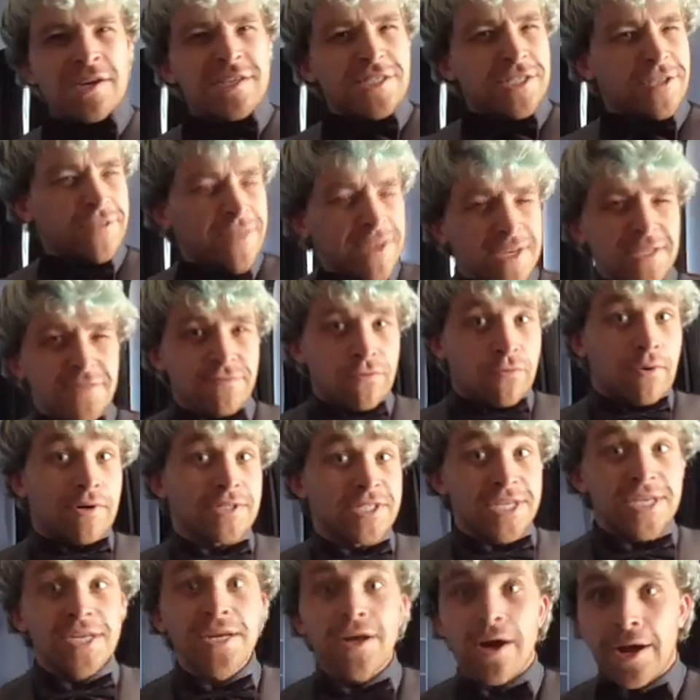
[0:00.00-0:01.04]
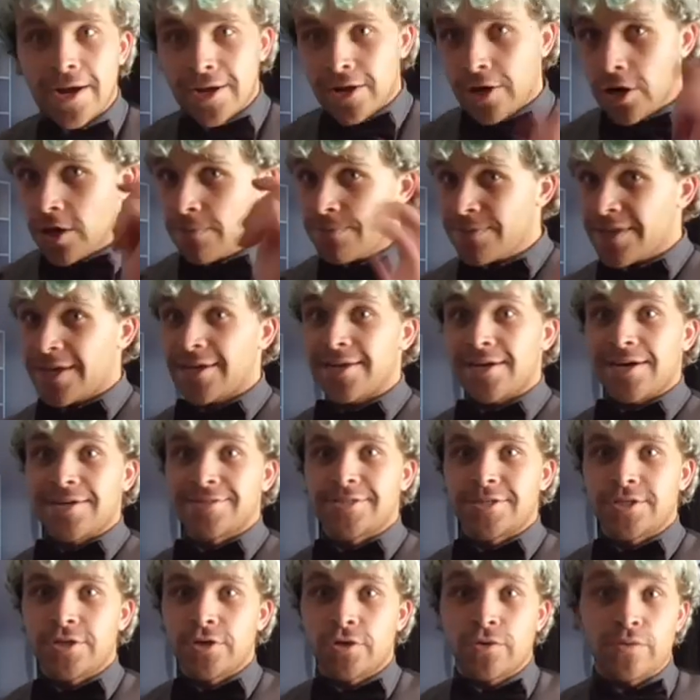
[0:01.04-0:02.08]
So thanks for watching. I hope that
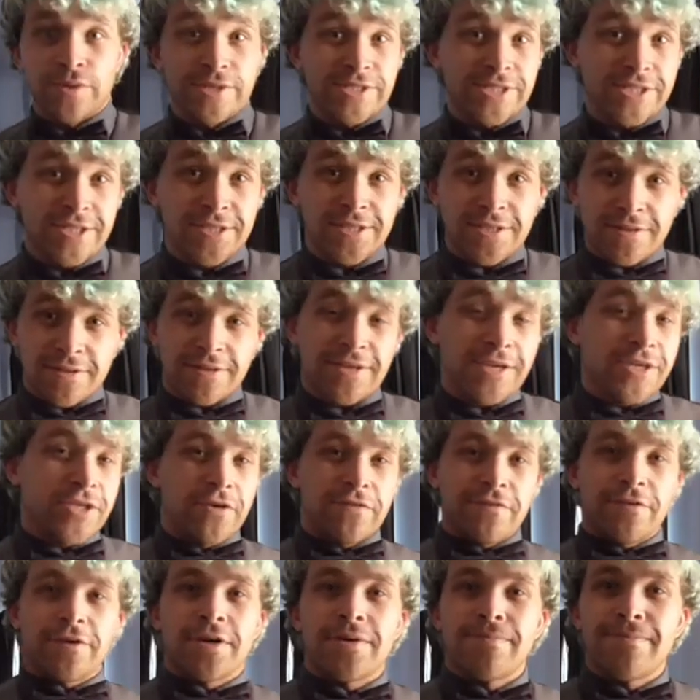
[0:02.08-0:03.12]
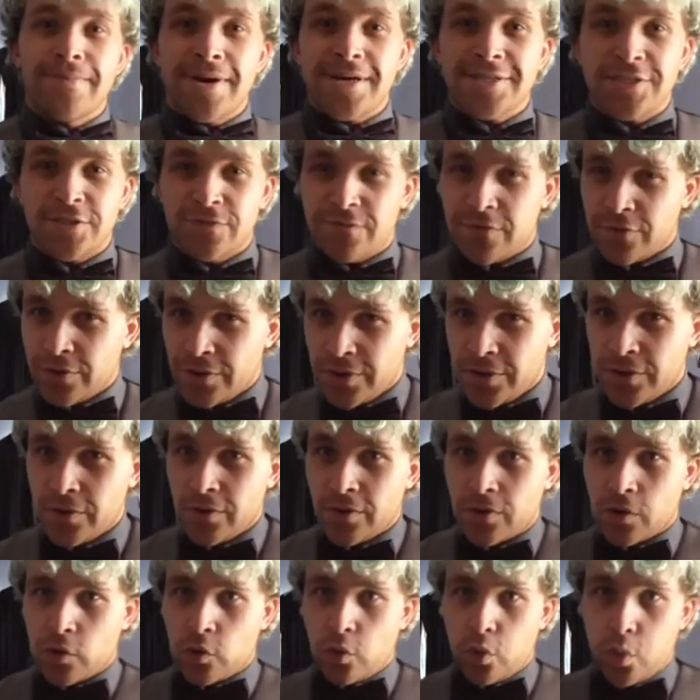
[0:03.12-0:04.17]
answered your question, and thank you very much for
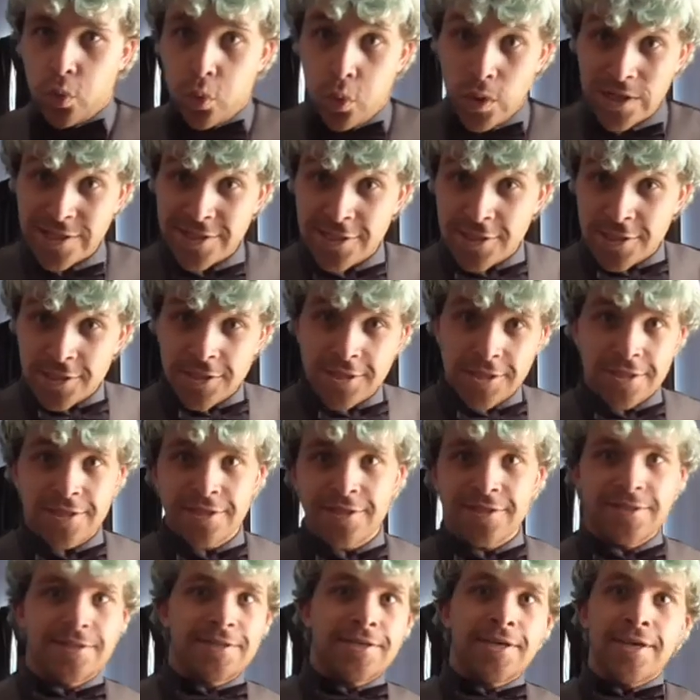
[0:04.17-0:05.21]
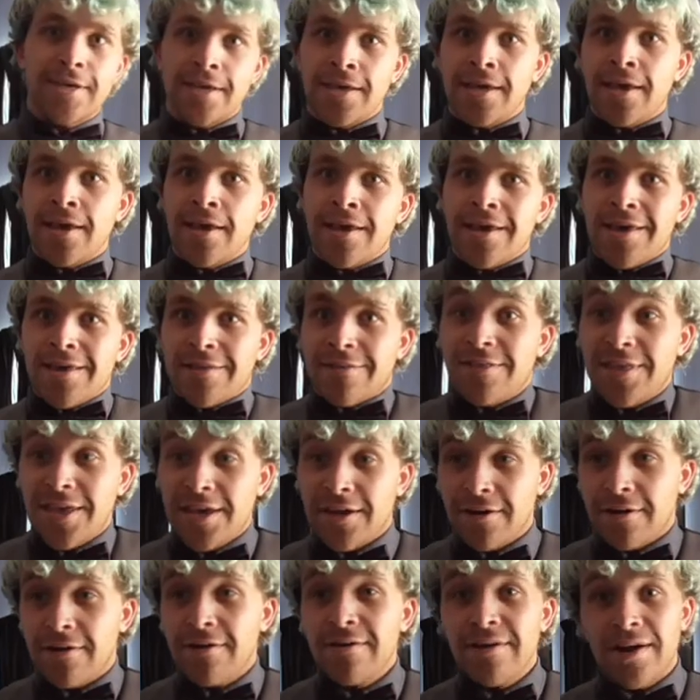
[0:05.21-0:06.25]
your question
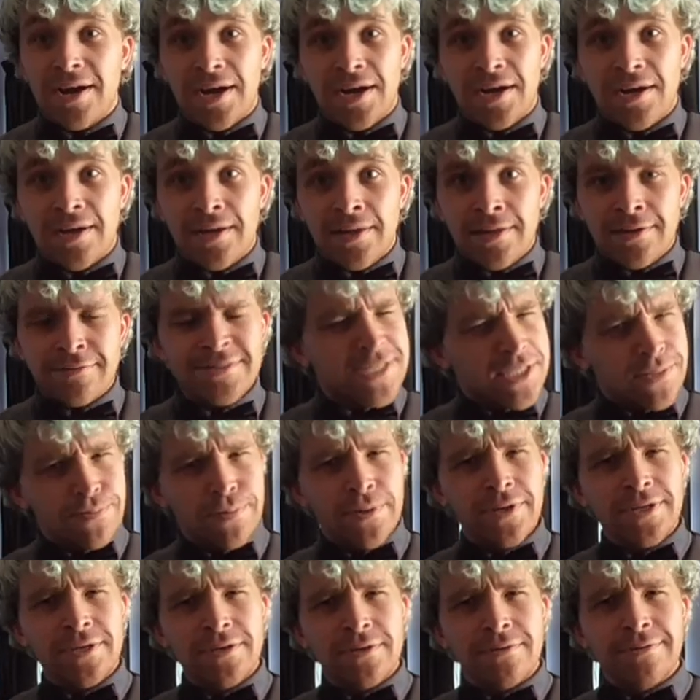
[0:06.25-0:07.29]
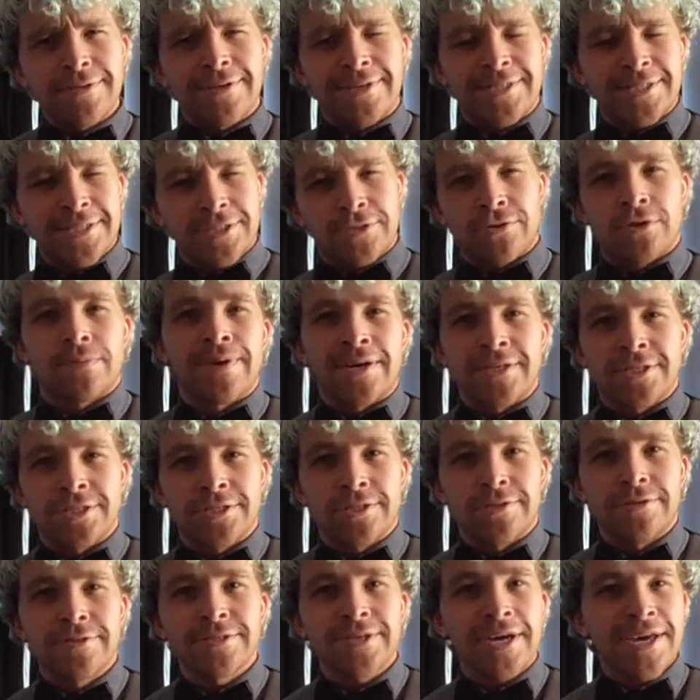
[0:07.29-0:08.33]
there, it was actually pretty cool to actually talk about shoes.